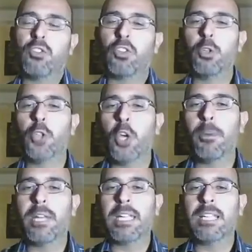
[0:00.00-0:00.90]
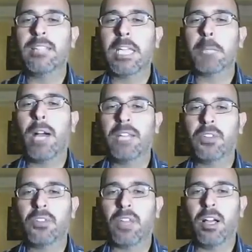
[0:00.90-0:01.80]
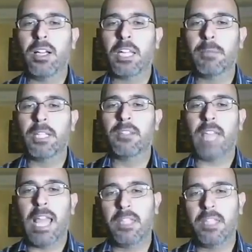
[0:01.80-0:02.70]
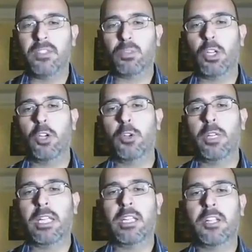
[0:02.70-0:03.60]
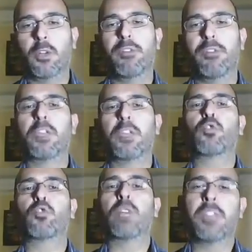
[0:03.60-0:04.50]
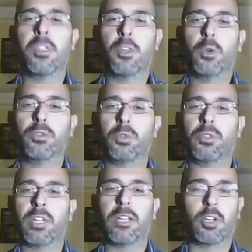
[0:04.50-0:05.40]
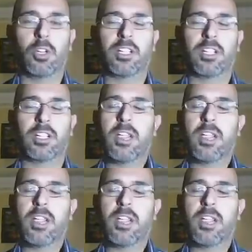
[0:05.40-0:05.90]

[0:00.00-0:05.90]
So nobody indeed buys this argument, and this will only, you know, further strengthen those who say, look,